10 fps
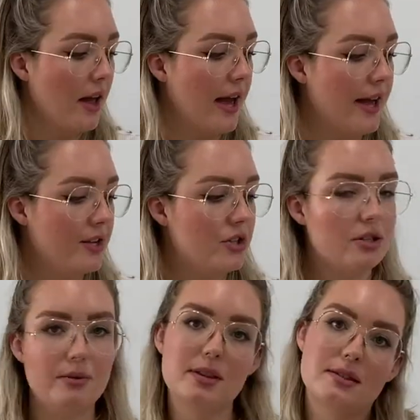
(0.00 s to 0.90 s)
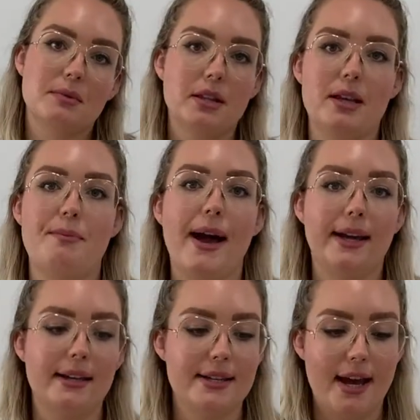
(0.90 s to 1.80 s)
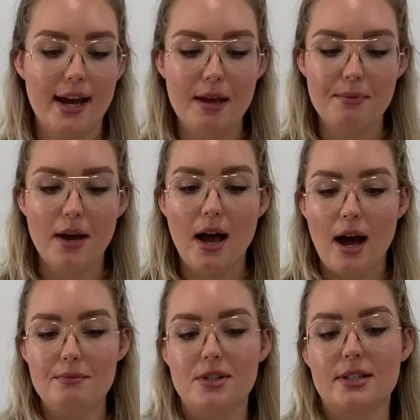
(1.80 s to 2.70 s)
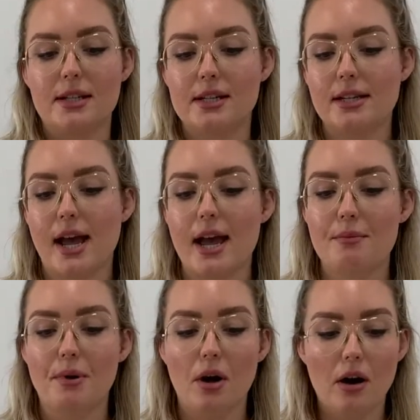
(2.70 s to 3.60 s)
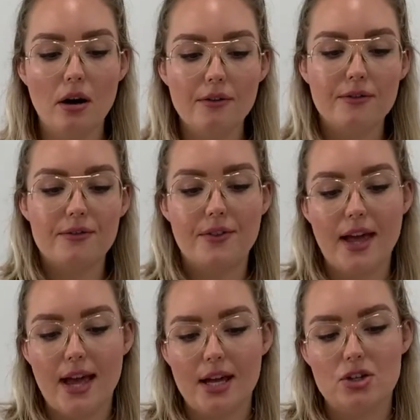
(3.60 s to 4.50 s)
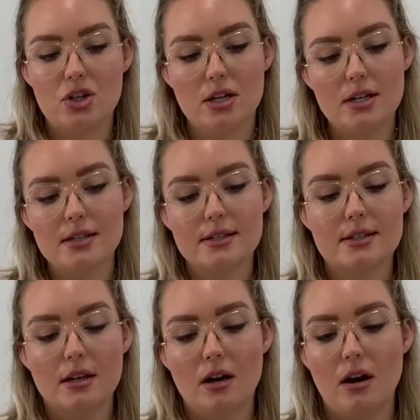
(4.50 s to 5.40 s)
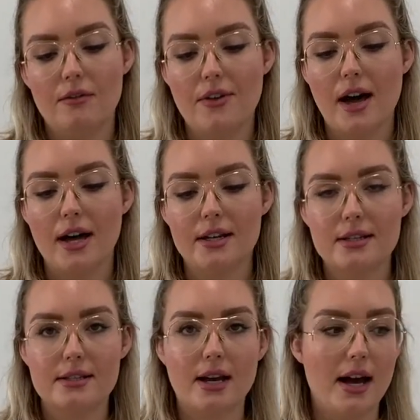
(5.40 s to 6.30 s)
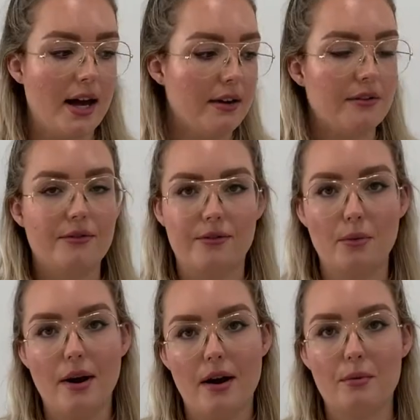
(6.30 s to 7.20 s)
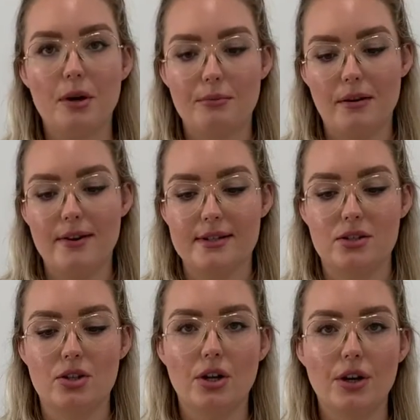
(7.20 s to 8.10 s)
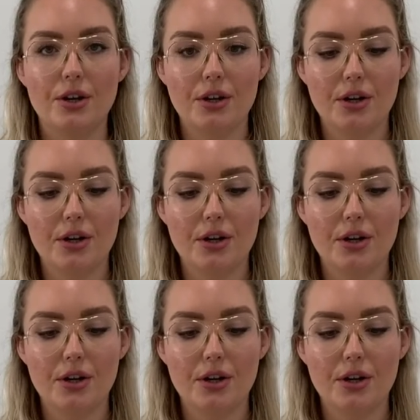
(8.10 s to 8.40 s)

and just with some clear packing tape, I'm just going to tape off the edges of the underside for where I want my resin to go.